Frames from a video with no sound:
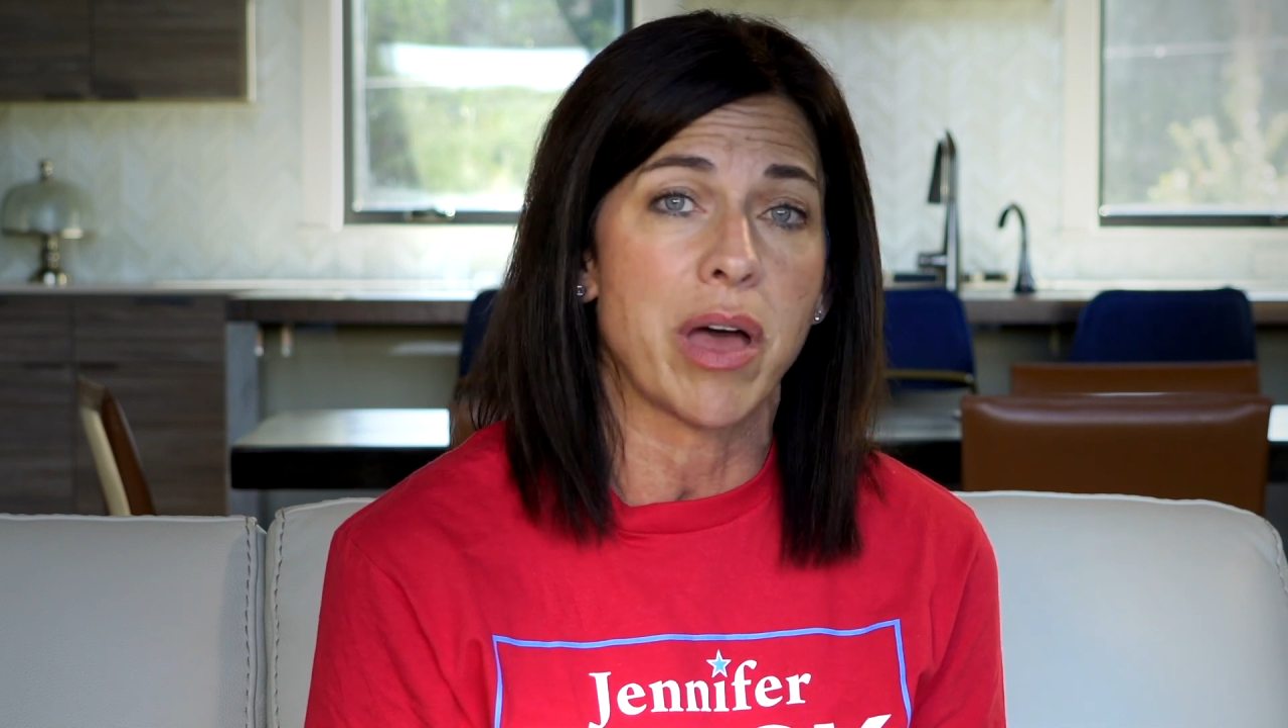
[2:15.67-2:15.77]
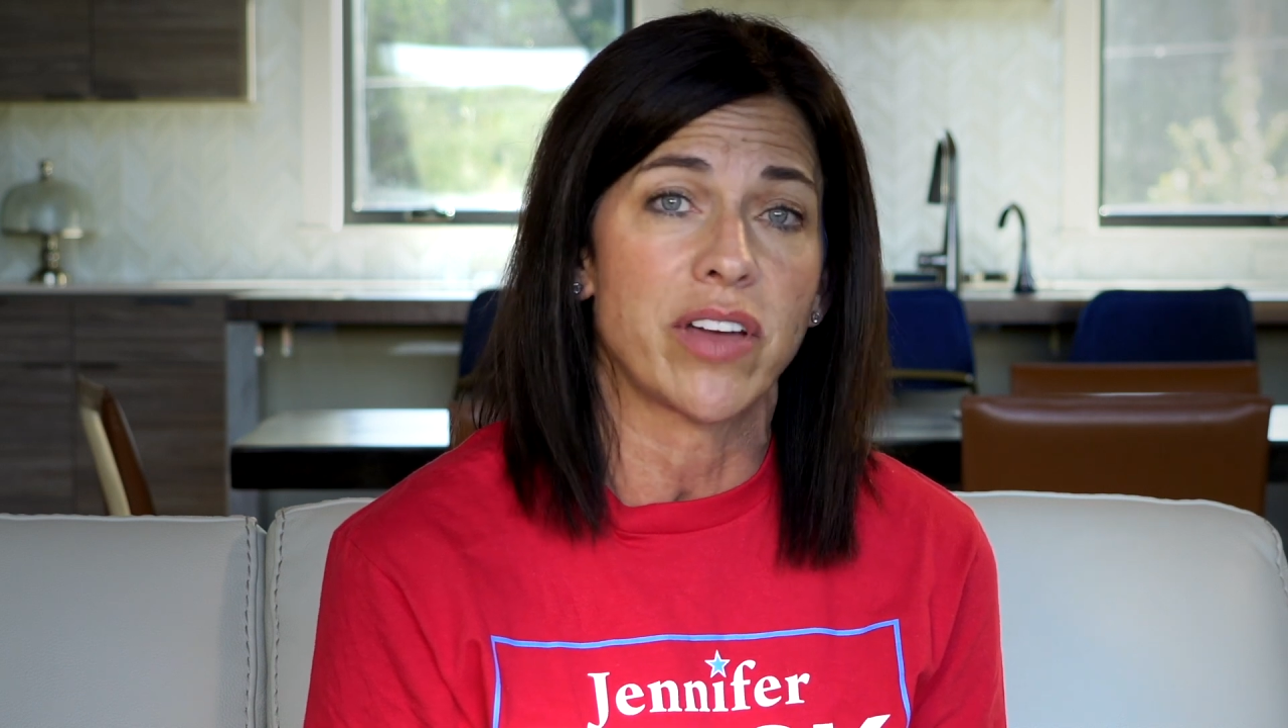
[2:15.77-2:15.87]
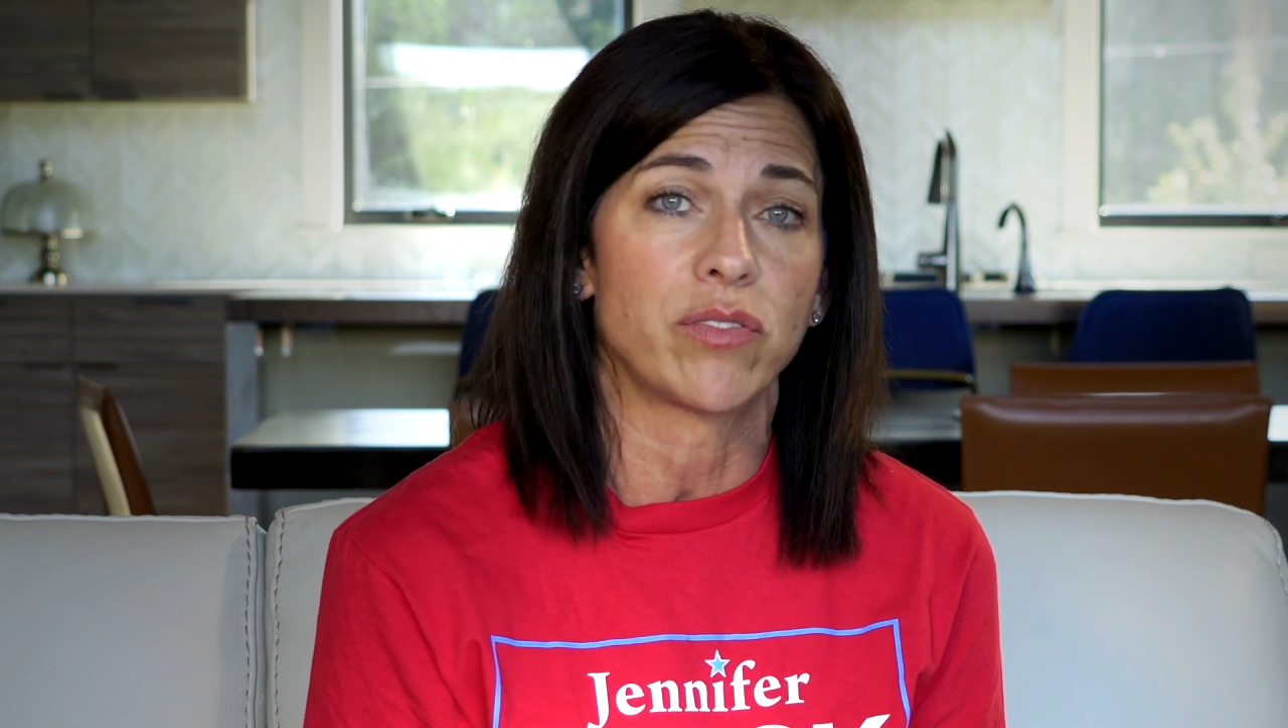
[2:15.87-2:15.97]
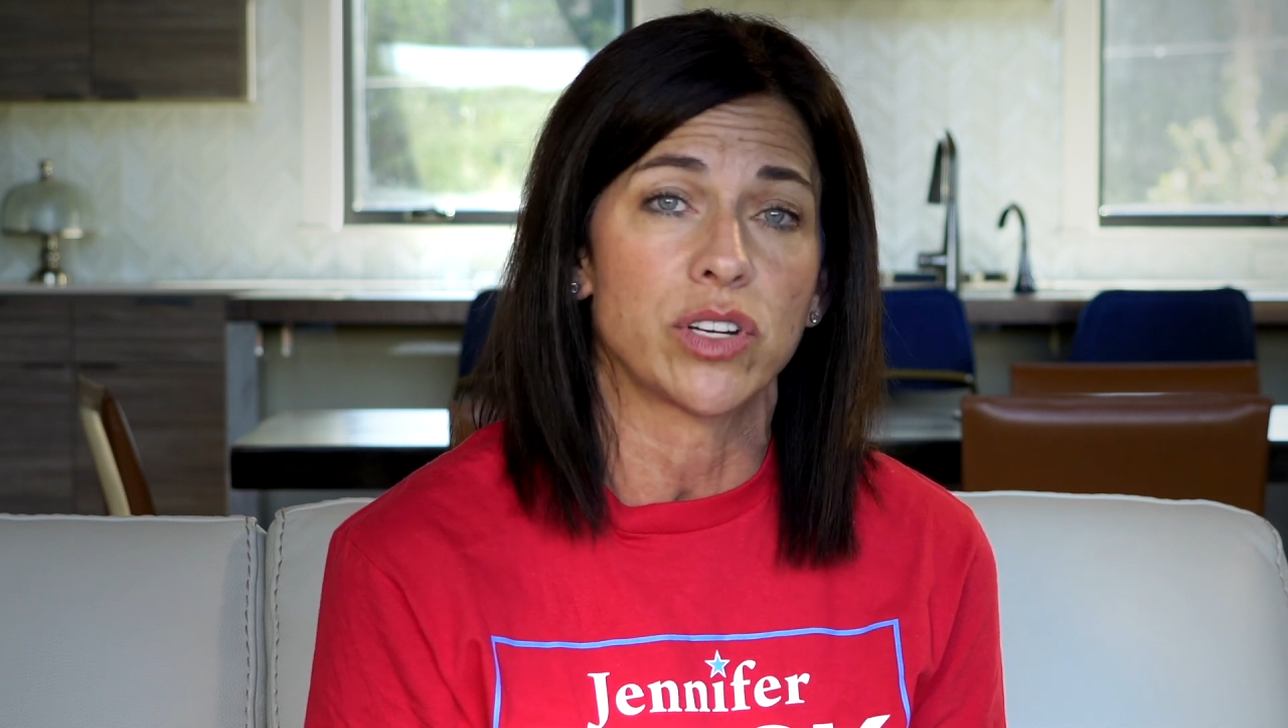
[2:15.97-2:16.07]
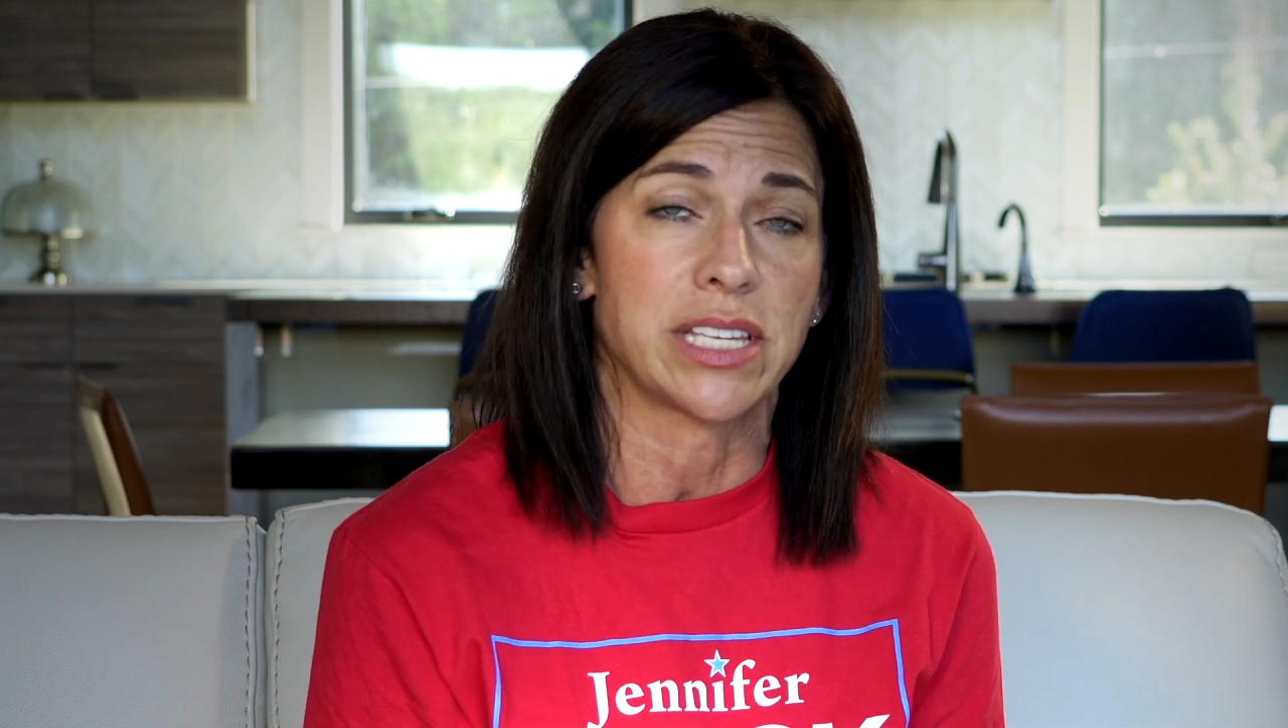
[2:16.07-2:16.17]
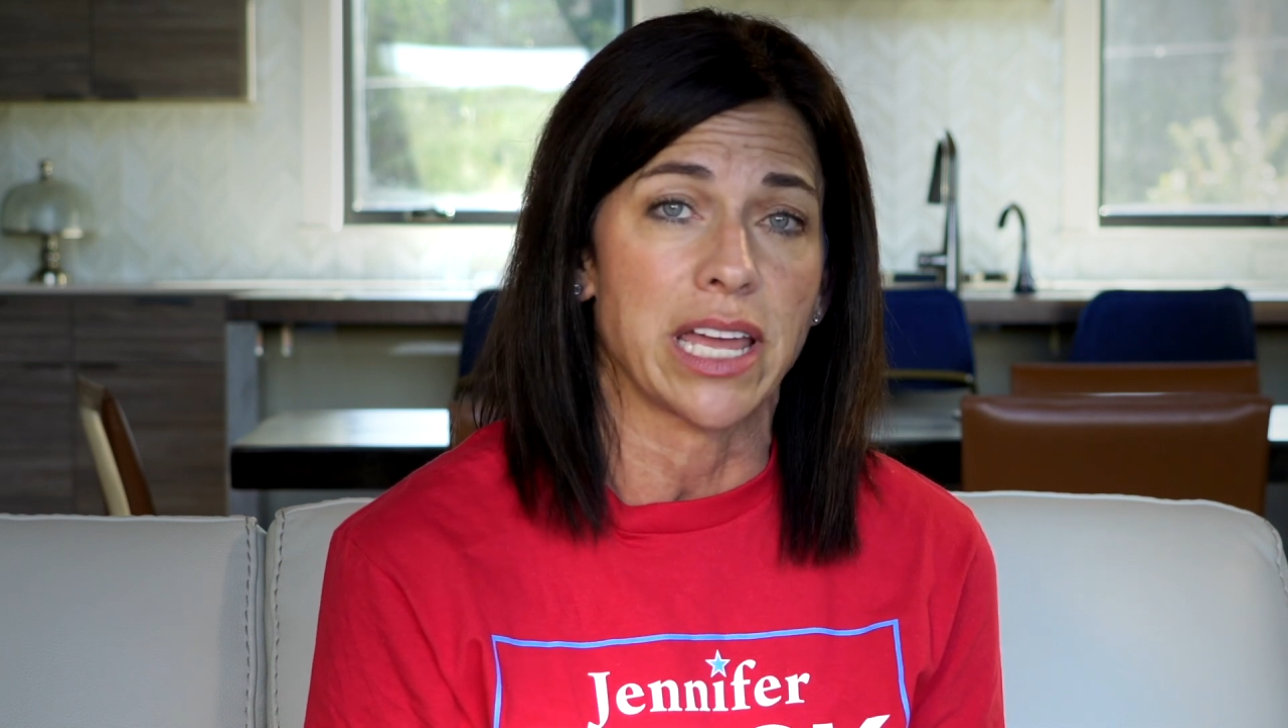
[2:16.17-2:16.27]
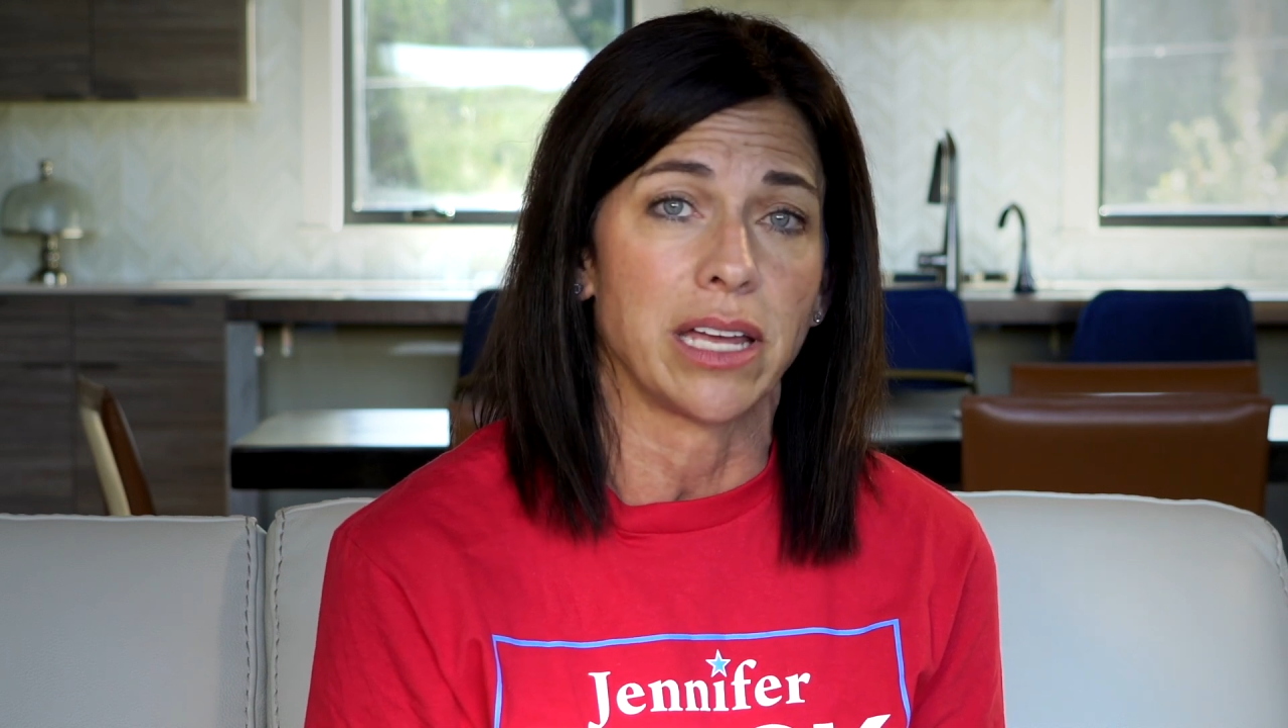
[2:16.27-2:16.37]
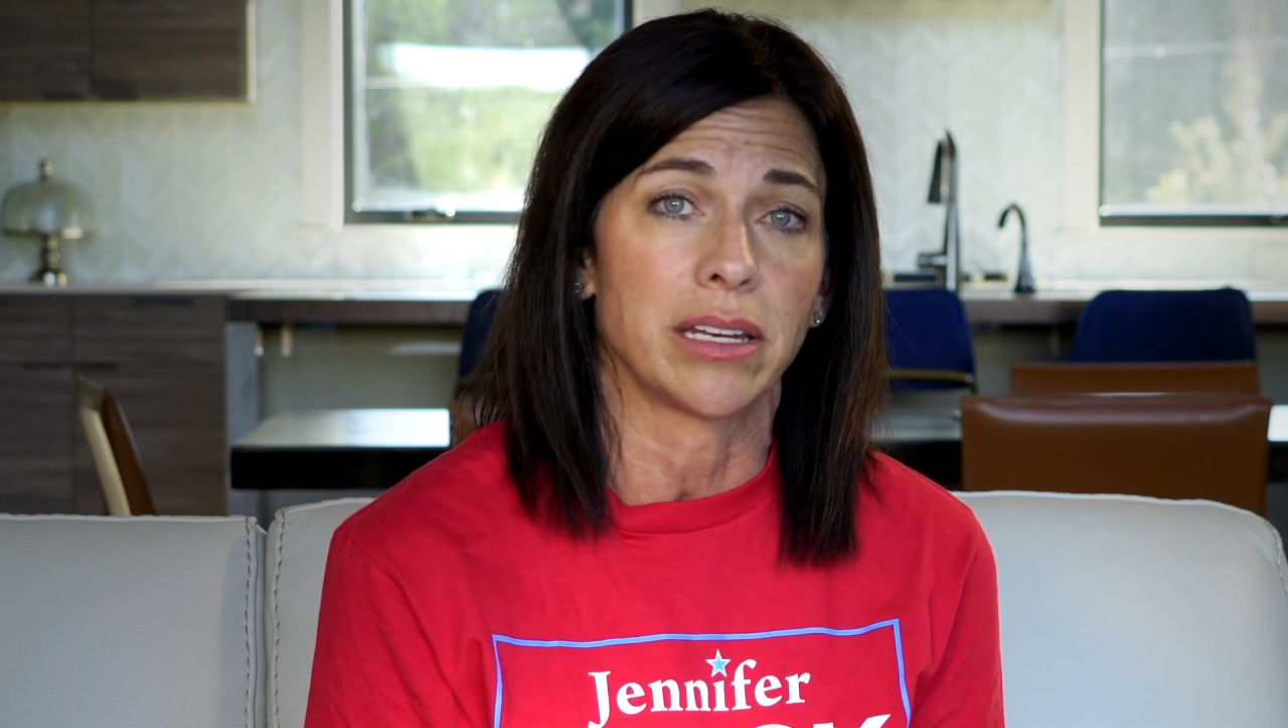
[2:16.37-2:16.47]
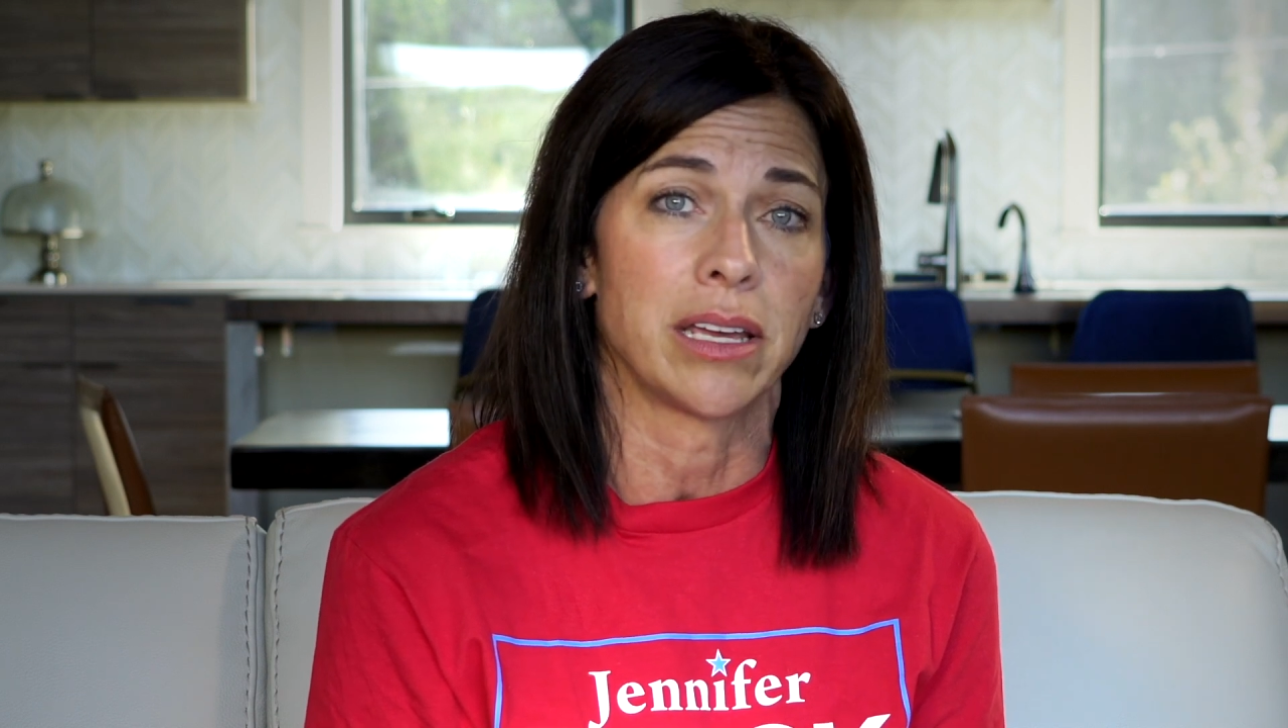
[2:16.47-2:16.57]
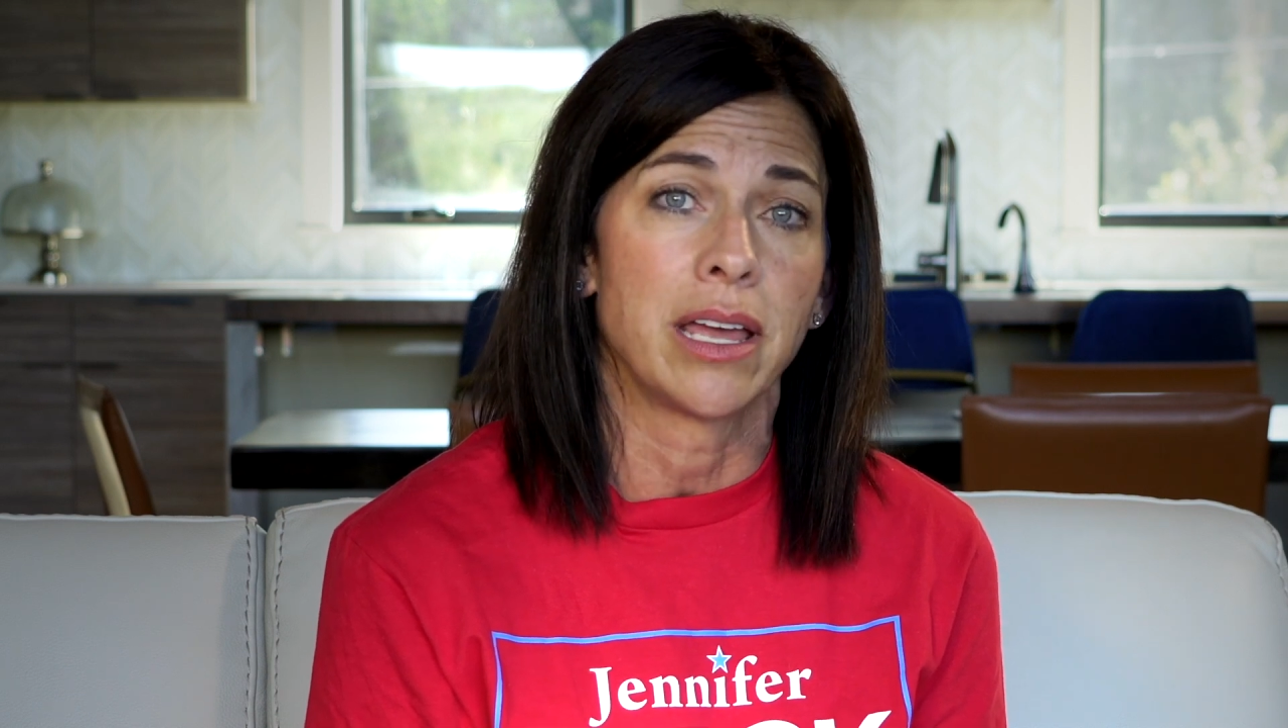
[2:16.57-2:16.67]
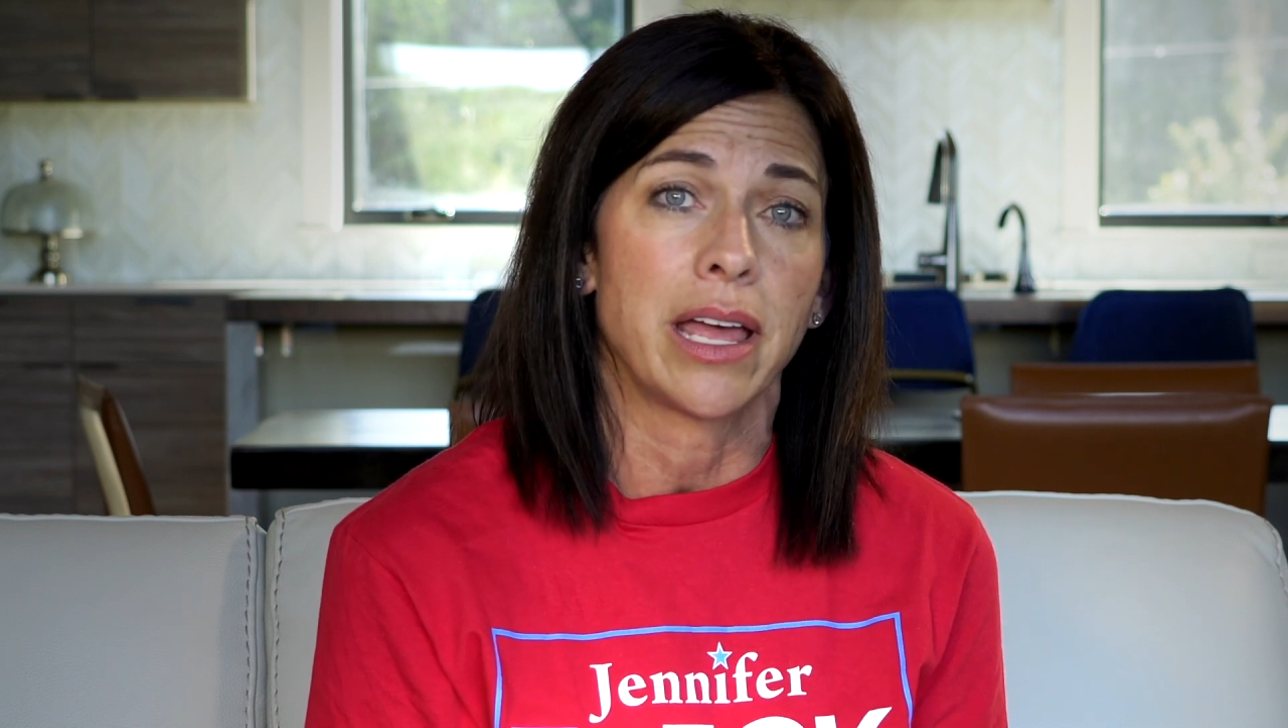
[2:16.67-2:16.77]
I've ever seen.